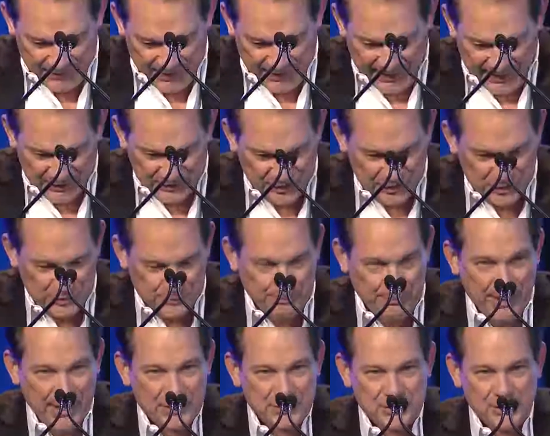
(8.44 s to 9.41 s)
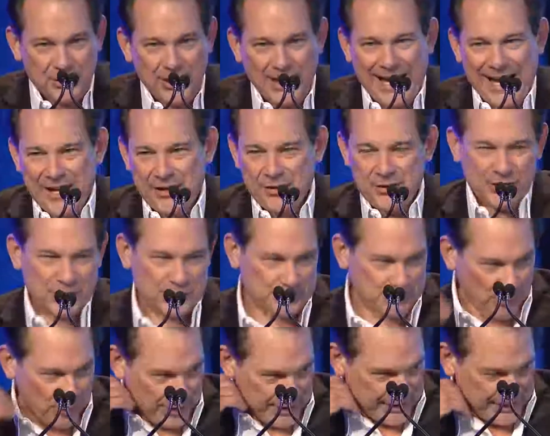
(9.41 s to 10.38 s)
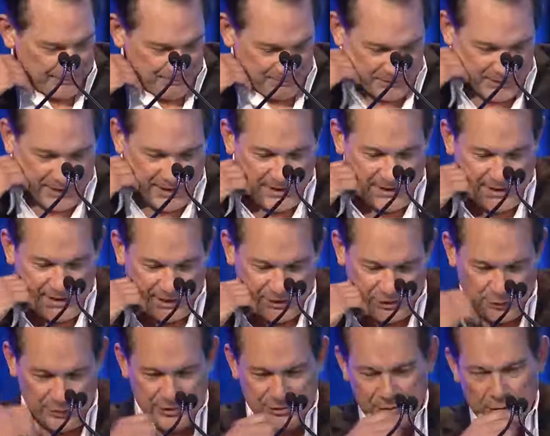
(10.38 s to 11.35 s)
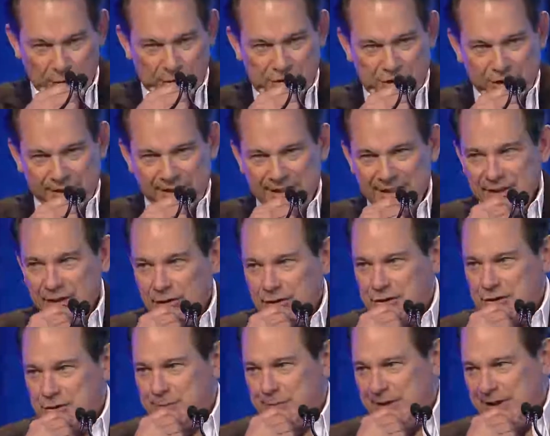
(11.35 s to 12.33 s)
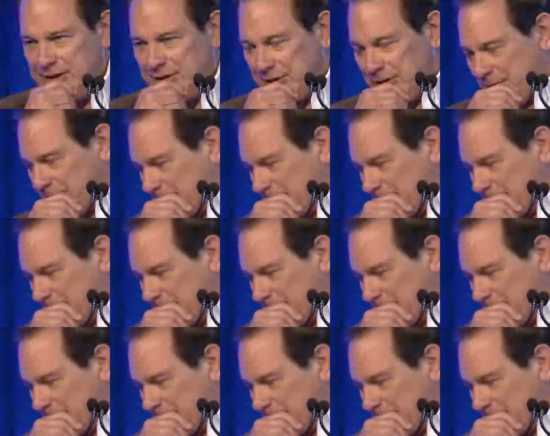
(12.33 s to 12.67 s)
It's a special honor this morning to introduce our keynote speaker.